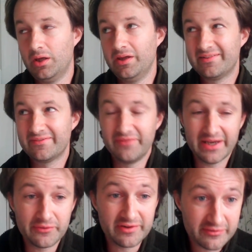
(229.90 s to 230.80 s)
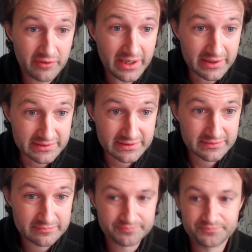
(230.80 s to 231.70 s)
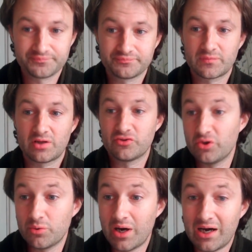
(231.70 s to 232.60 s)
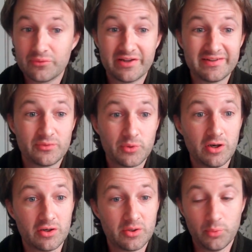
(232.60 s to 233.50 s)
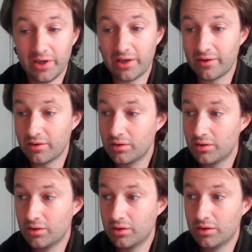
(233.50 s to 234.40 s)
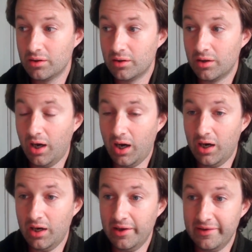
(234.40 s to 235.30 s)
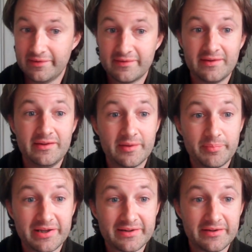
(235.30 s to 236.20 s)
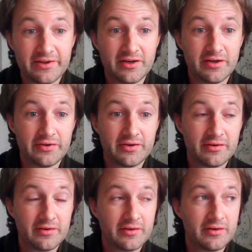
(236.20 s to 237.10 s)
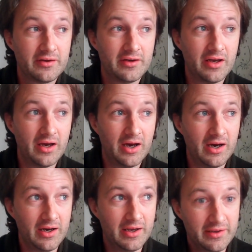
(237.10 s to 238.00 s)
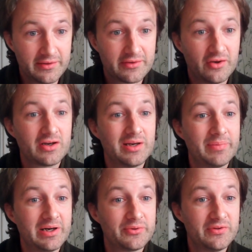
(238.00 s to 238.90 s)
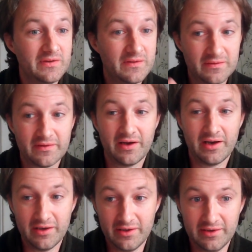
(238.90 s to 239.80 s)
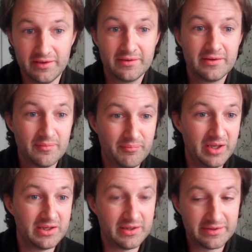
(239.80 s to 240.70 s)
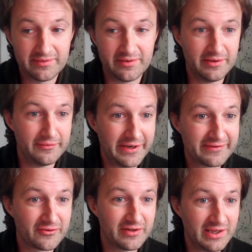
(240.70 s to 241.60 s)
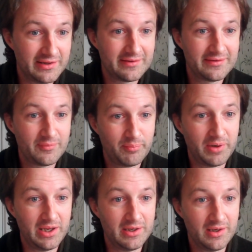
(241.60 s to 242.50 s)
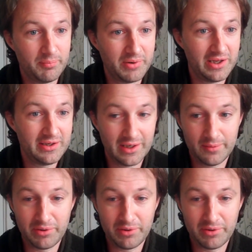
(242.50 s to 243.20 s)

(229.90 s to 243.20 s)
it's very strange so how does it work? Well, I see the pattern, I talk about it, I make it uh, resonate, play, play, I